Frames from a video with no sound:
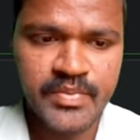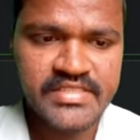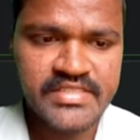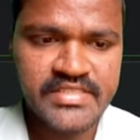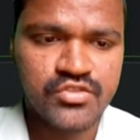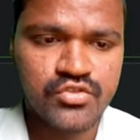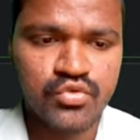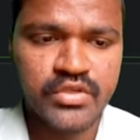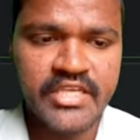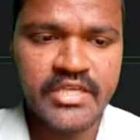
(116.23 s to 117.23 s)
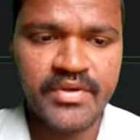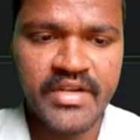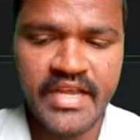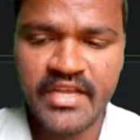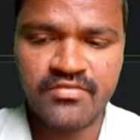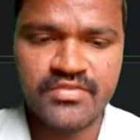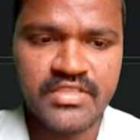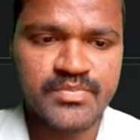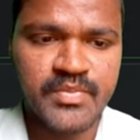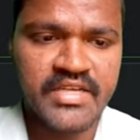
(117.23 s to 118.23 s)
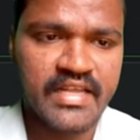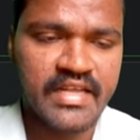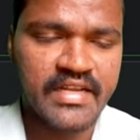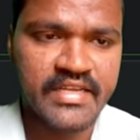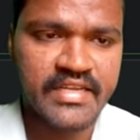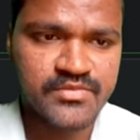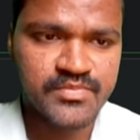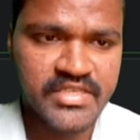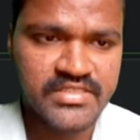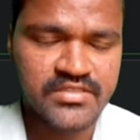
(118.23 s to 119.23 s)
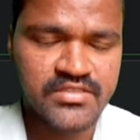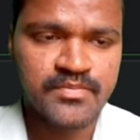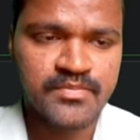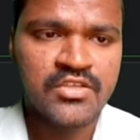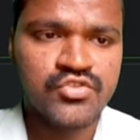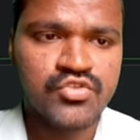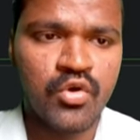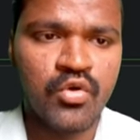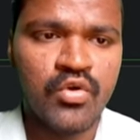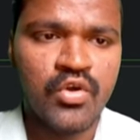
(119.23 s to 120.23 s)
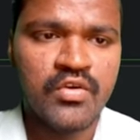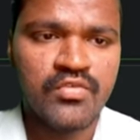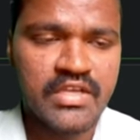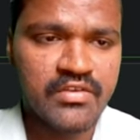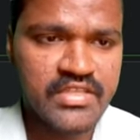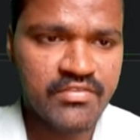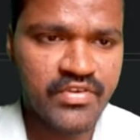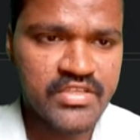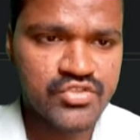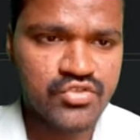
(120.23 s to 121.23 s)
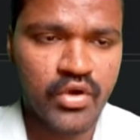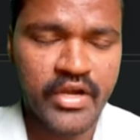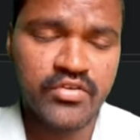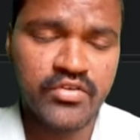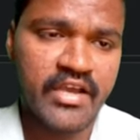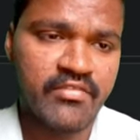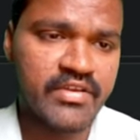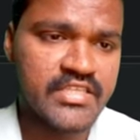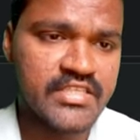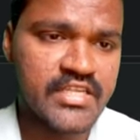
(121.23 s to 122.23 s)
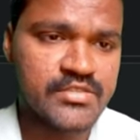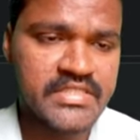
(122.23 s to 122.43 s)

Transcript: spaces to keep track of these particular inner spaces. So in the first row, I don't have any inner